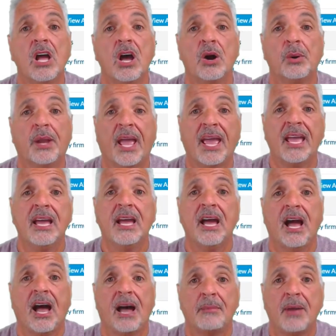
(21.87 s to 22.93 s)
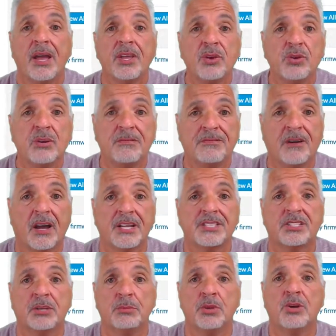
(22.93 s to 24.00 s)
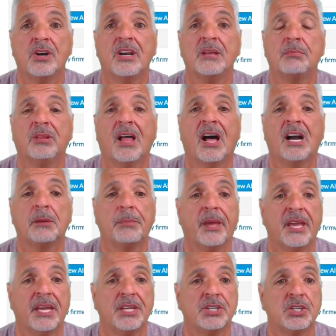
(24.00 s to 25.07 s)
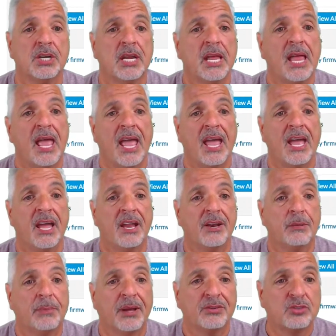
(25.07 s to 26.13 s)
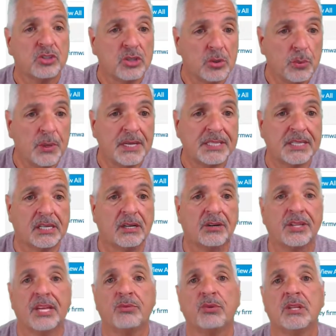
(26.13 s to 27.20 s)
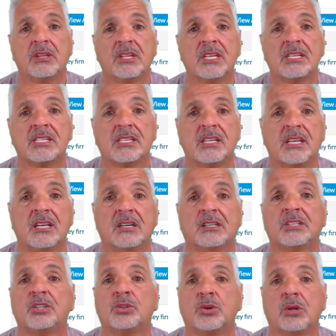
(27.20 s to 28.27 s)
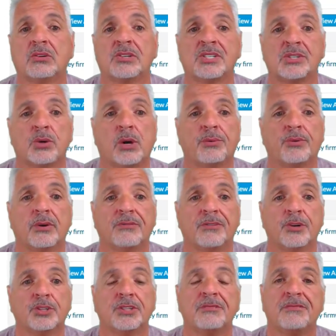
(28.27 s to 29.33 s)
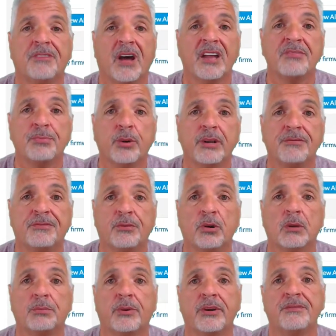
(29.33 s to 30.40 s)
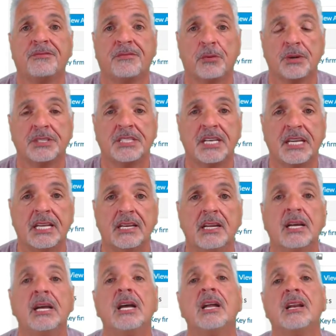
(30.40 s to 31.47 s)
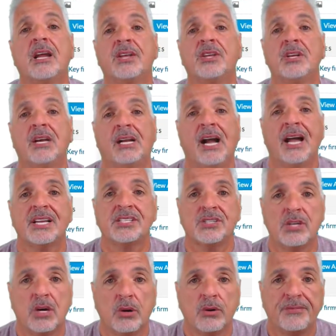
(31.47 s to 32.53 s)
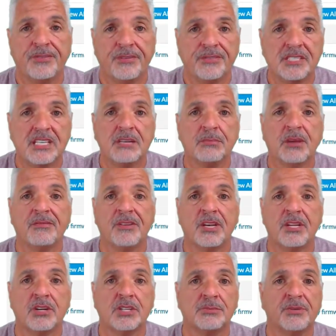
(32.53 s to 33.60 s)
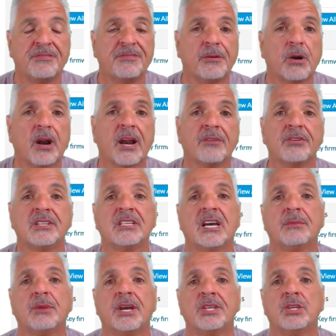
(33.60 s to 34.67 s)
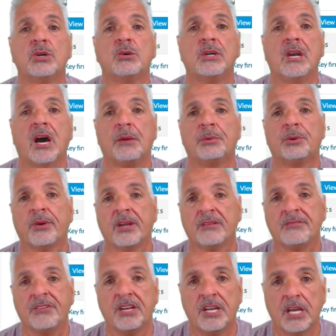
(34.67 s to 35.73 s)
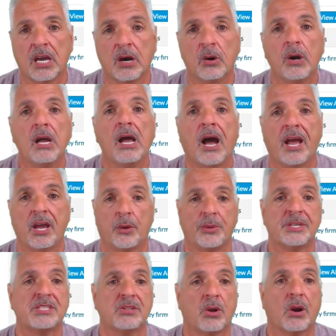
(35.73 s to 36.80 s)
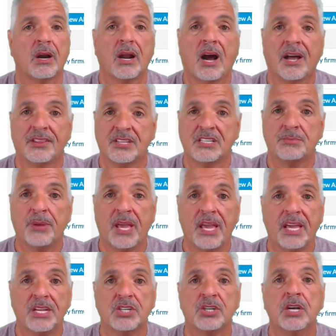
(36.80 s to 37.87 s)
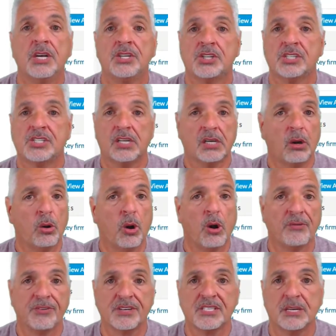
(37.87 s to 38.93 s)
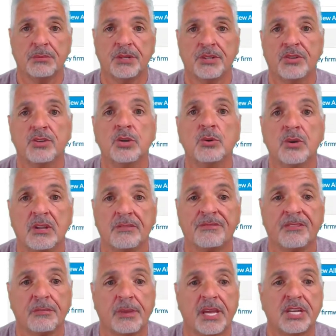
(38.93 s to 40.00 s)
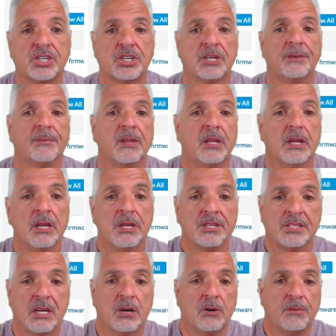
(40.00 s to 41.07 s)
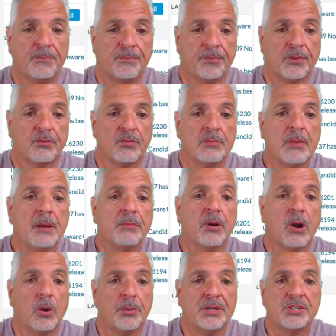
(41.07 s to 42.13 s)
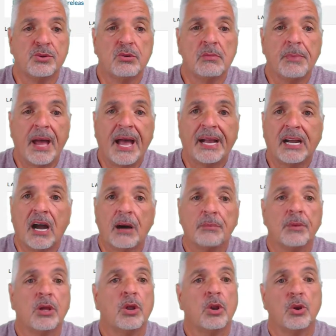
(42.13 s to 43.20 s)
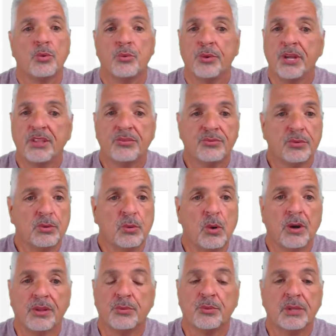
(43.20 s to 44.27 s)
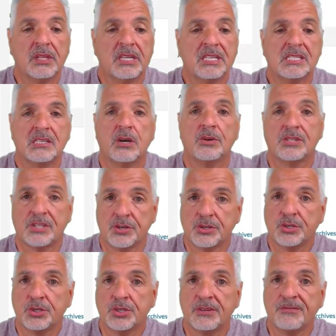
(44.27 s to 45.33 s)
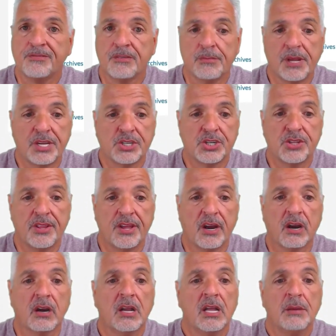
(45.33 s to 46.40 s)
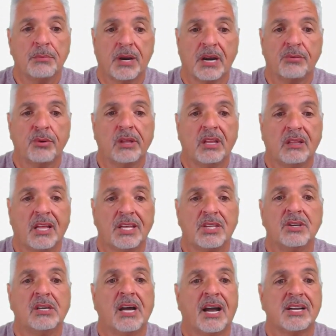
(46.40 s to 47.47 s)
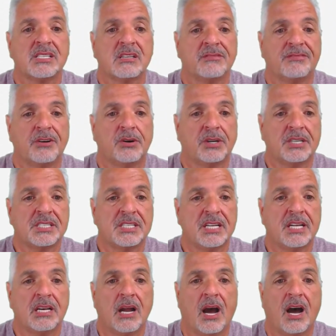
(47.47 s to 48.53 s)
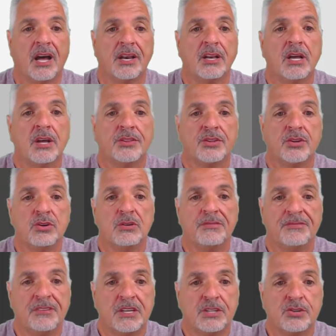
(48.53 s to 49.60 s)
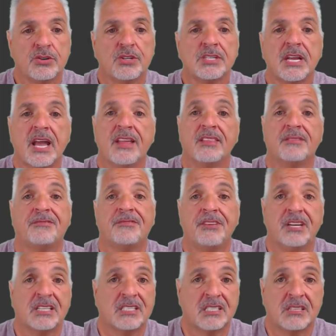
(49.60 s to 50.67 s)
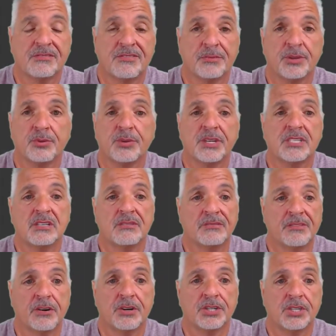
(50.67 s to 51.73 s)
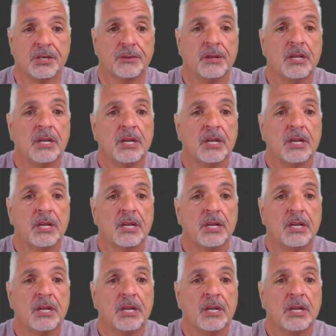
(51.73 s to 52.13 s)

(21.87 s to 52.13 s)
Okay, I'm at Unifi's community blog page, and about two weeks ago they released the controller software version 5.4.14. Now, you guys know if you've seen my videos before, every time I do an upgrade video, I always start on this page just to go over some of the new information. So remember, always do a backup, read through all the release notes, there's good information there. But I really like you guys to focus in on the new features and the fixes from the recent version.